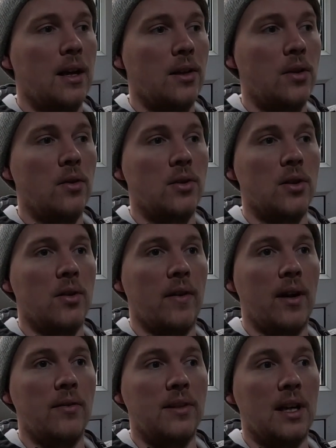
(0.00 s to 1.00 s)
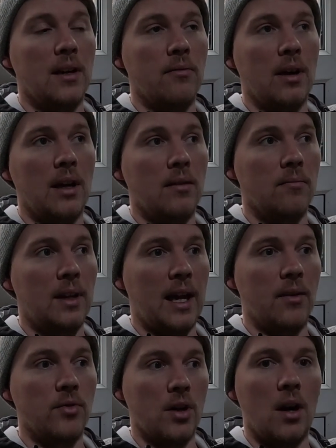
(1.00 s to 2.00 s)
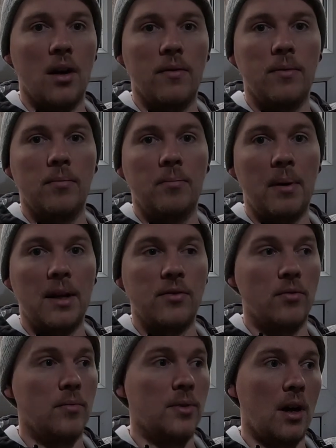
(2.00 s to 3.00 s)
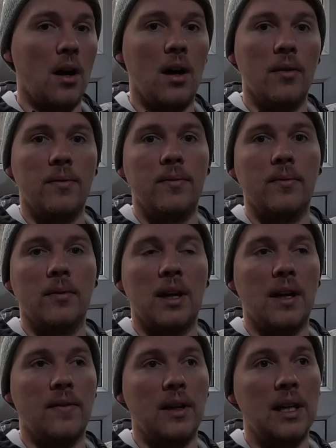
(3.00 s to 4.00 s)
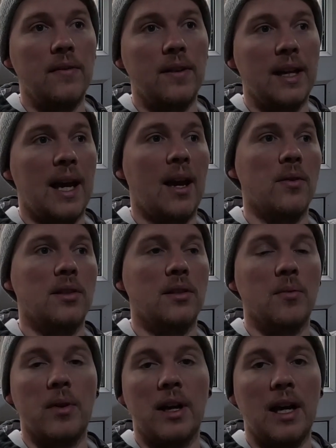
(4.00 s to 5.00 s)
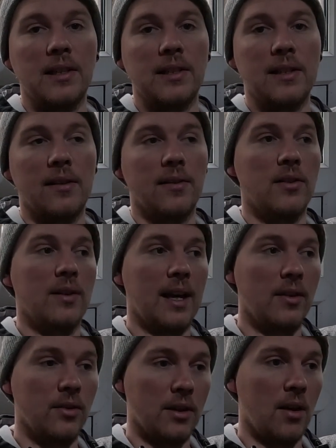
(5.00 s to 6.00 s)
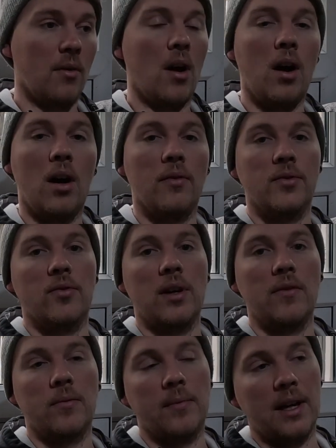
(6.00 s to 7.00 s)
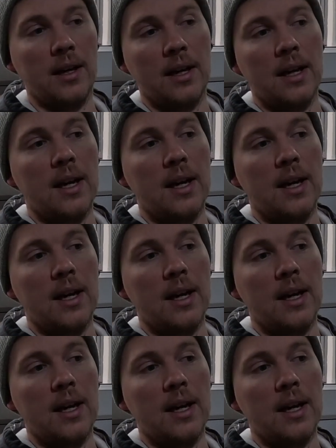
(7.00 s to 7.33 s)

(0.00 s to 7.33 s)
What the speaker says: You can turn around and say, right, lounge off, bedrooms off. Like if you're leaving the house and some of the lights are still on, you can just go off straight from that.